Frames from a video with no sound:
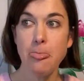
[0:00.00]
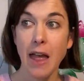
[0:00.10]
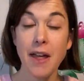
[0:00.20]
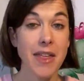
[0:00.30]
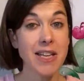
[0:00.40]

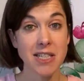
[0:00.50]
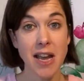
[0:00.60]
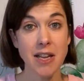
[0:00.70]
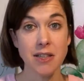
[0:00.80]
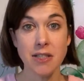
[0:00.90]
Uh, they
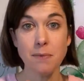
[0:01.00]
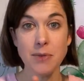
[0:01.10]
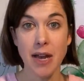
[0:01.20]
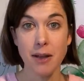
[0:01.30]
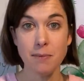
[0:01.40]
change.
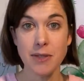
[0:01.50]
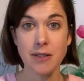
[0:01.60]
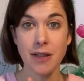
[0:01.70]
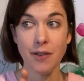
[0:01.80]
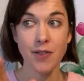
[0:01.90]
Sometimes,
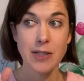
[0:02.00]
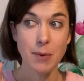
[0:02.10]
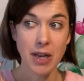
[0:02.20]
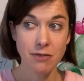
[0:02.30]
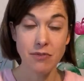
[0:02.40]
if it's
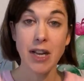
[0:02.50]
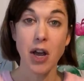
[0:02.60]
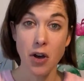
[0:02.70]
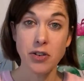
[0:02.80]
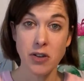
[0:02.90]
been a really
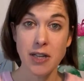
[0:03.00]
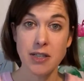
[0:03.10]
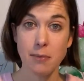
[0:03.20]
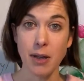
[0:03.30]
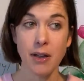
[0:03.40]
hot, dry
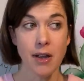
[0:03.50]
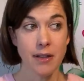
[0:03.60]
summer,